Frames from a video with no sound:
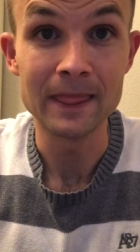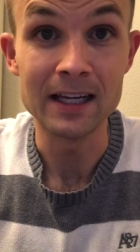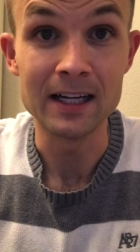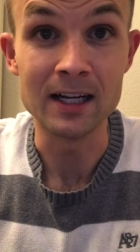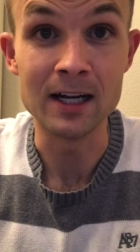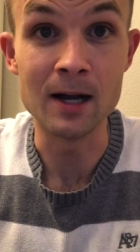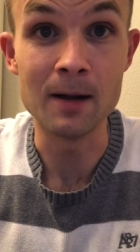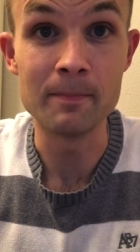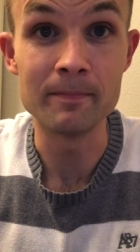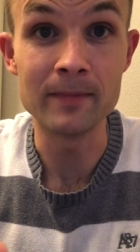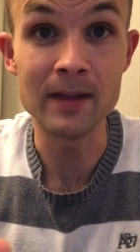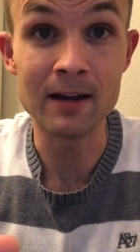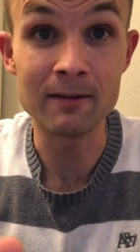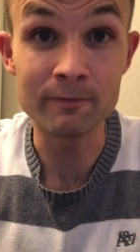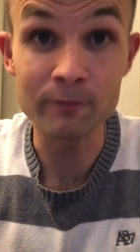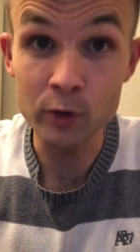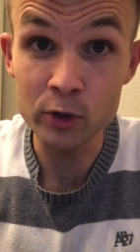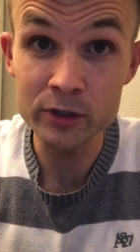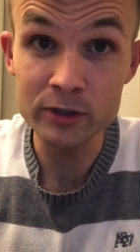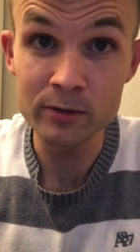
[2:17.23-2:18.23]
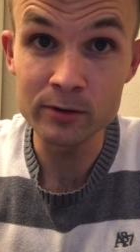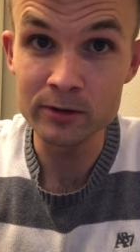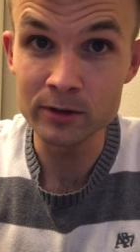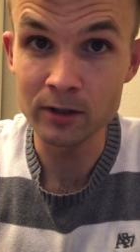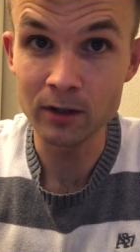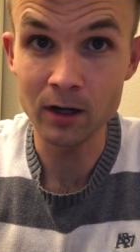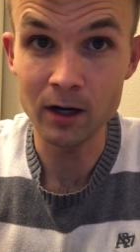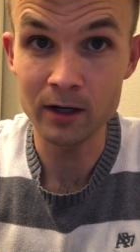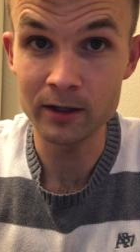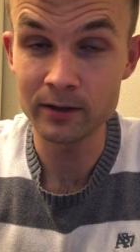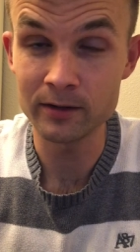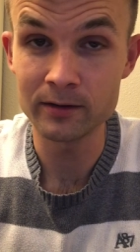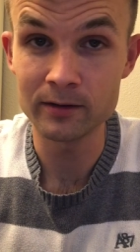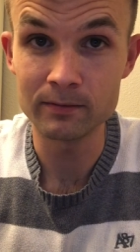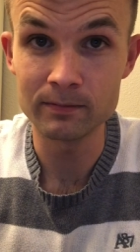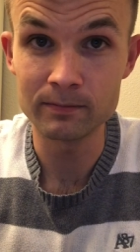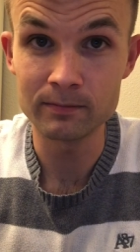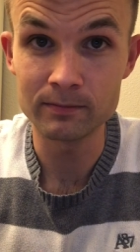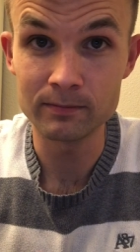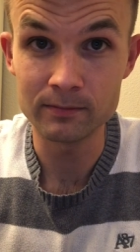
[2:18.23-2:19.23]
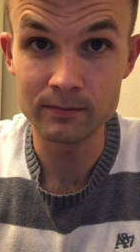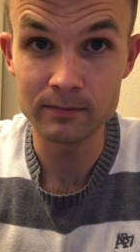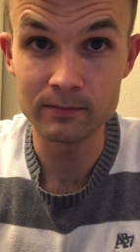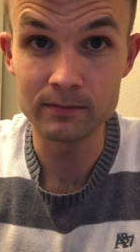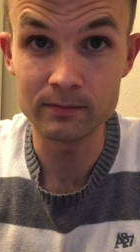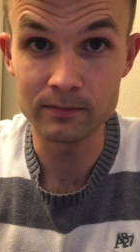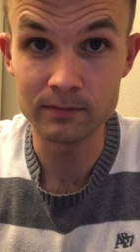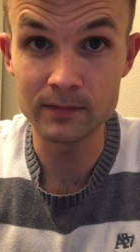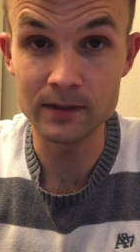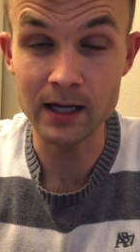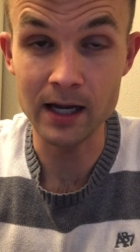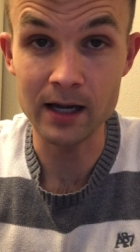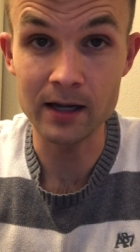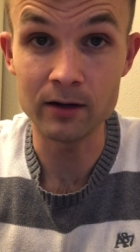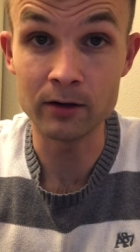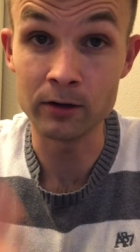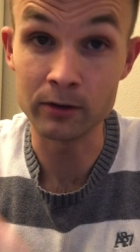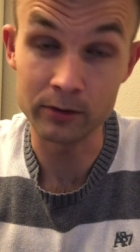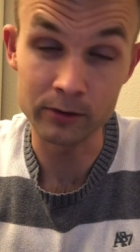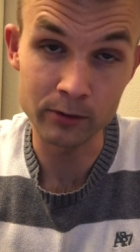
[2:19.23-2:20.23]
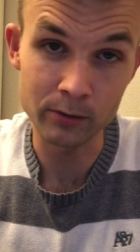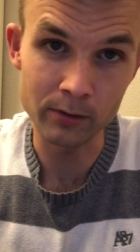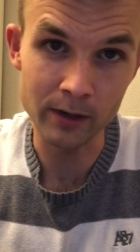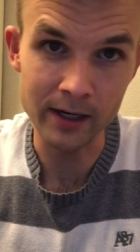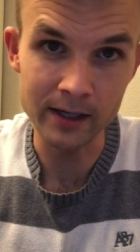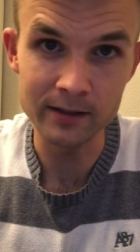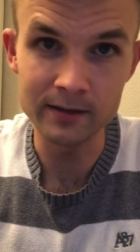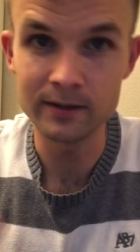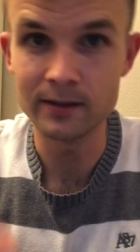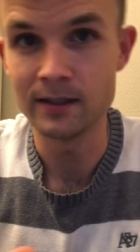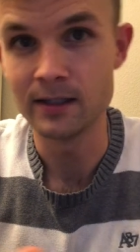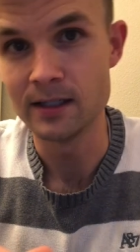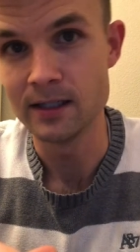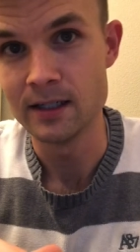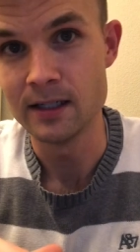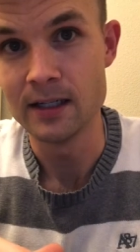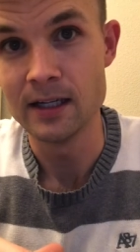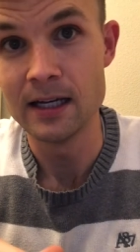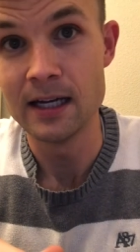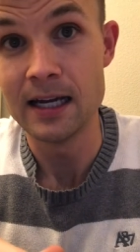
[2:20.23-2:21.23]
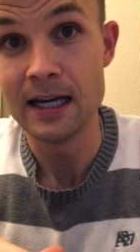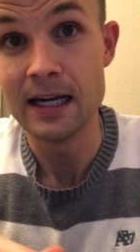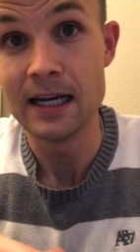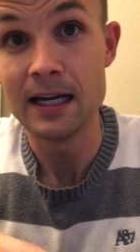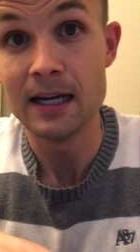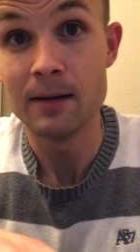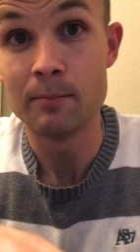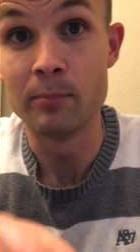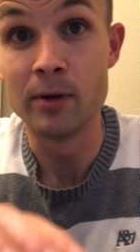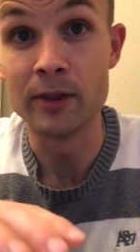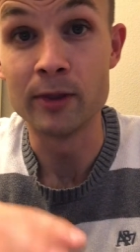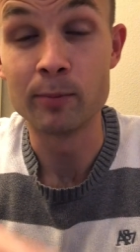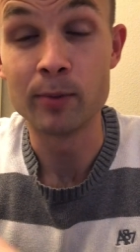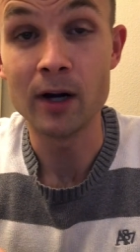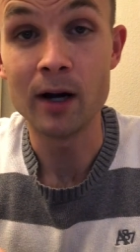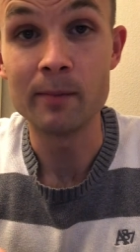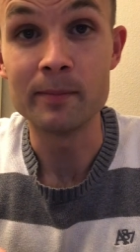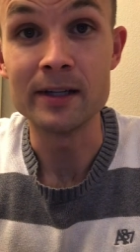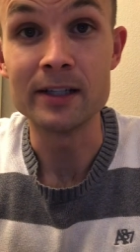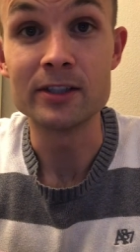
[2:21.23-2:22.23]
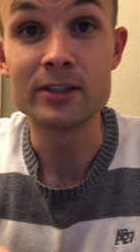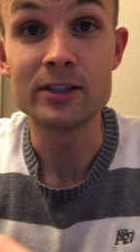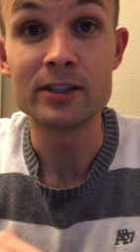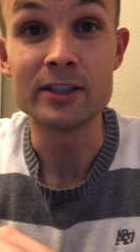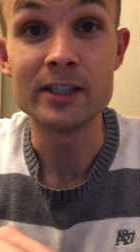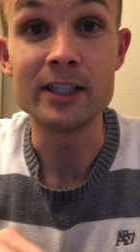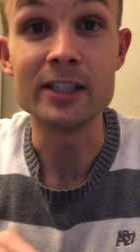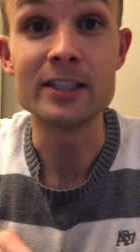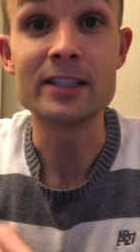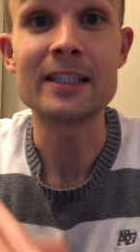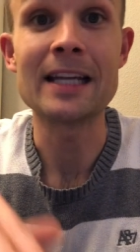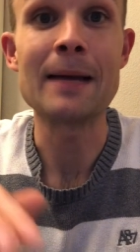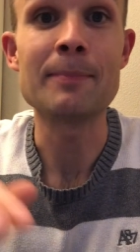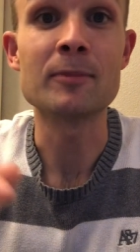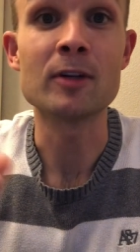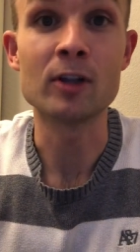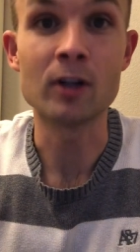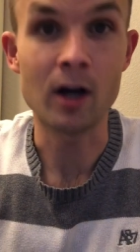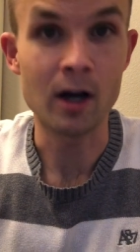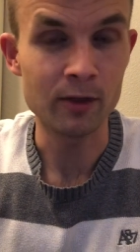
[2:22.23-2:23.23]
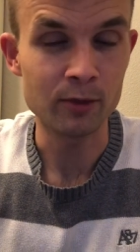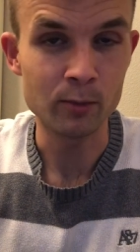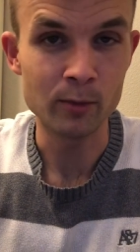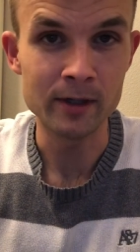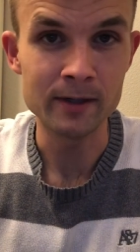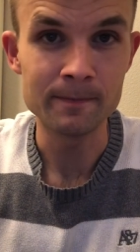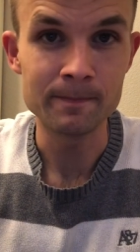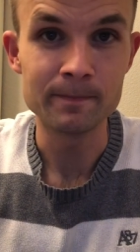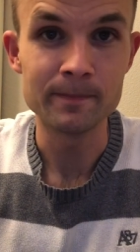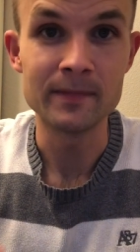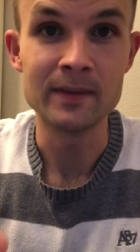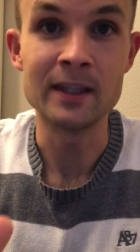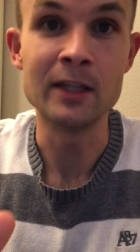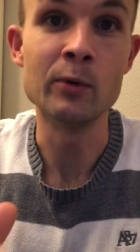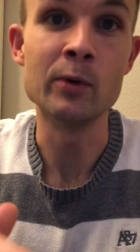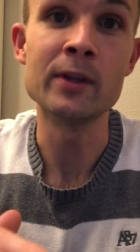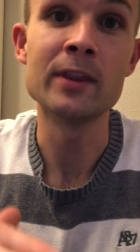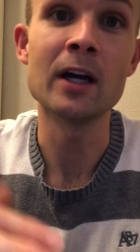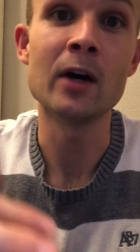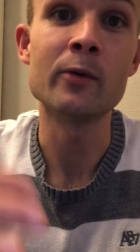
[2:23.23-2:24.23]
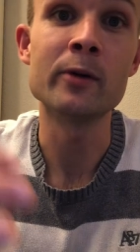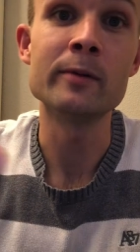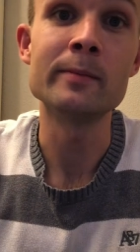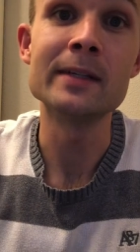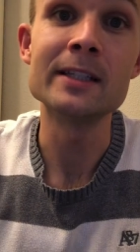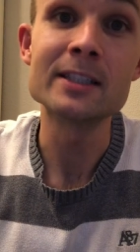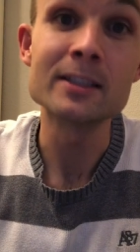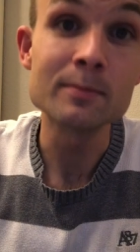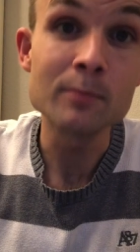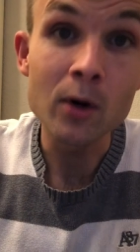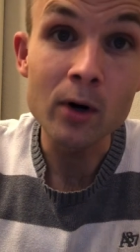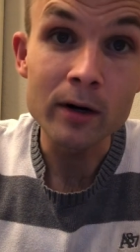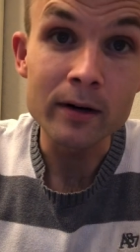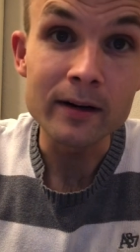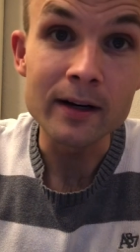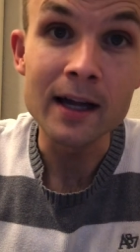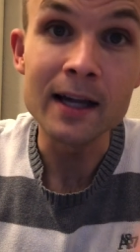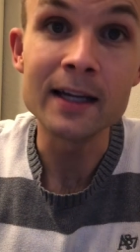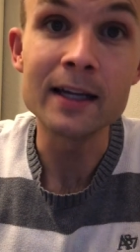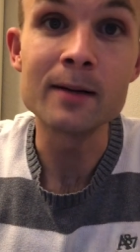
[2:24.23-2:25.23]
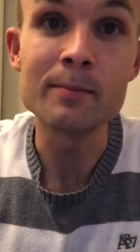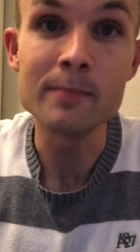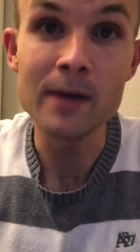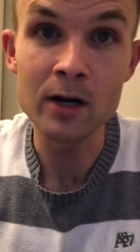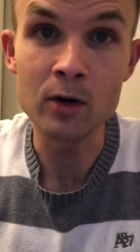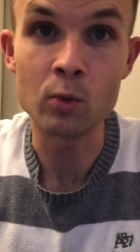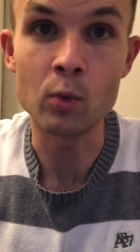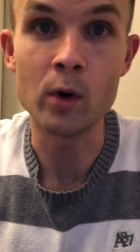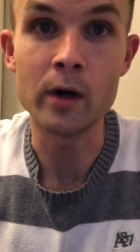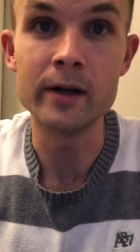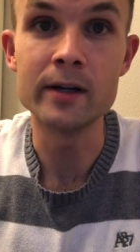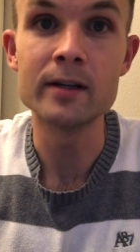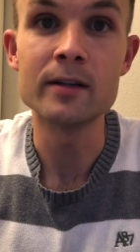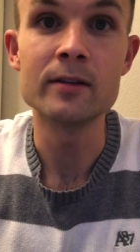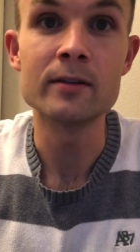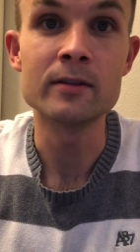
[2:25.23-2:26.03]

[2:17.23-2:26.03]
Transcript: Um, at first, it was a cloth cage or crate, but the problem is she escaped the cloth one. Then we thought we'd be smart and get a metal one.